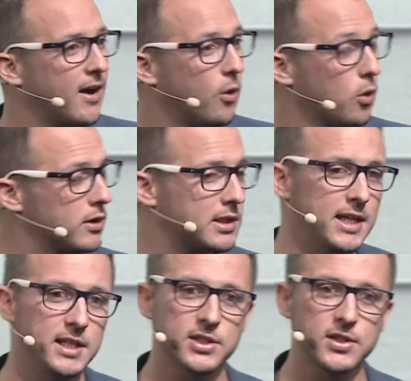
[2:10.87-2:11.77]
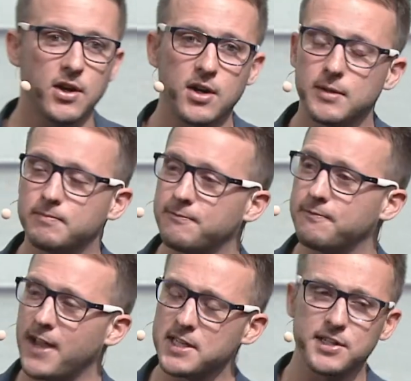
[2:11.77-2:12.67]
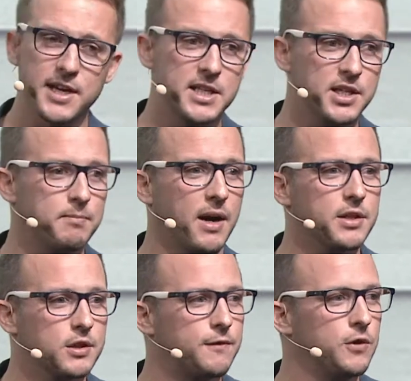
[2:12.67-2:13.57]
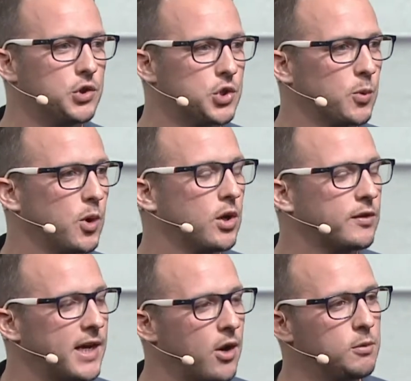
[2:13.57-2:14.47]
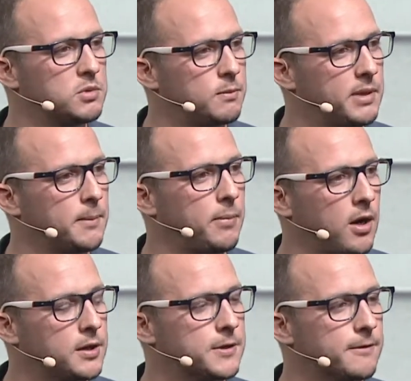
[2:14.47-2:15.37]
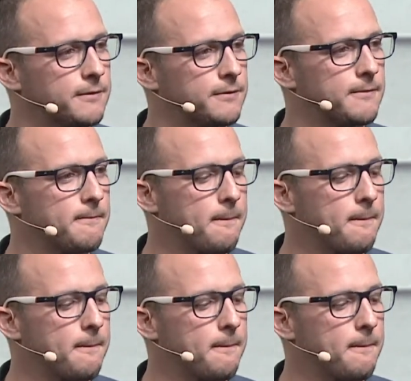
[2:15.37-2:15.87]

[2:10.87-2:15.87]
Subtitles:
or at least are fascinated by this future world they hope to be a part of.